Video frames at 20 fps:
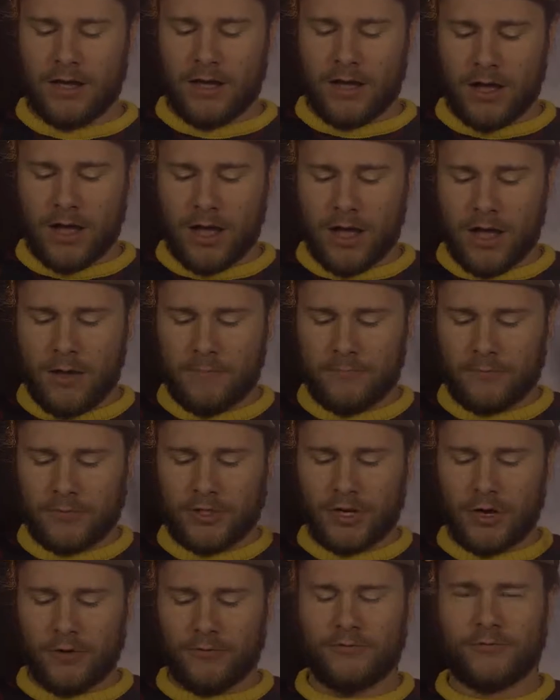
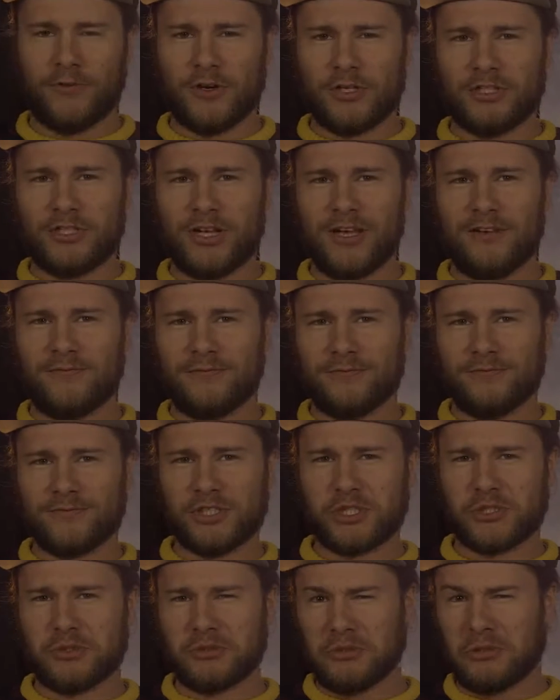First off,
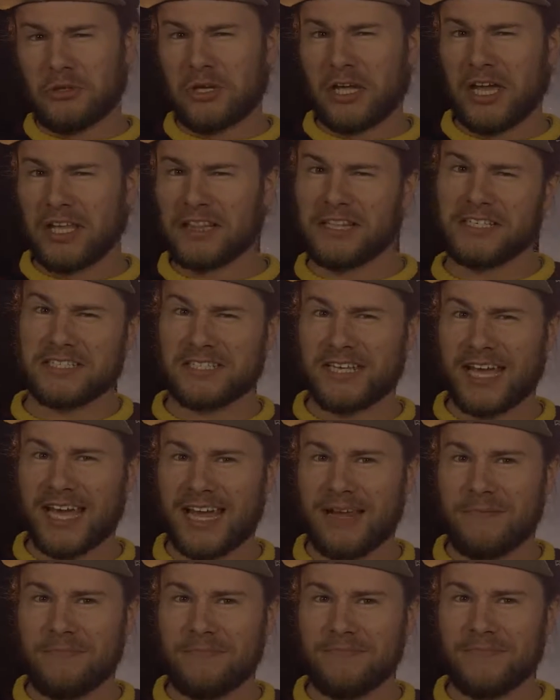just looking at this
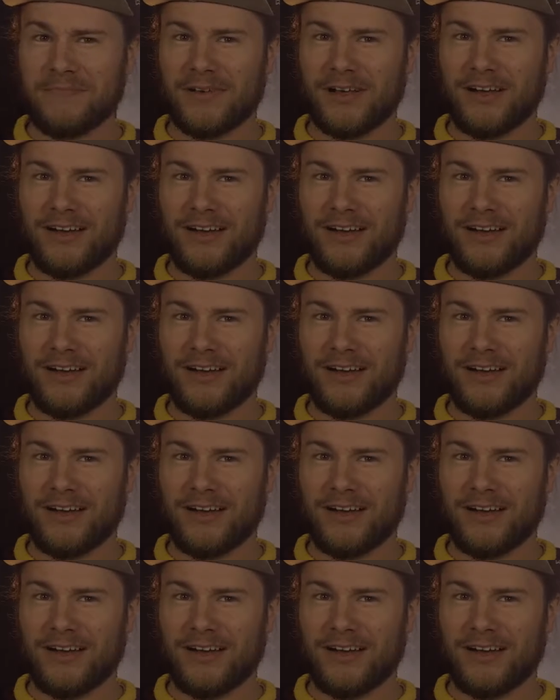game,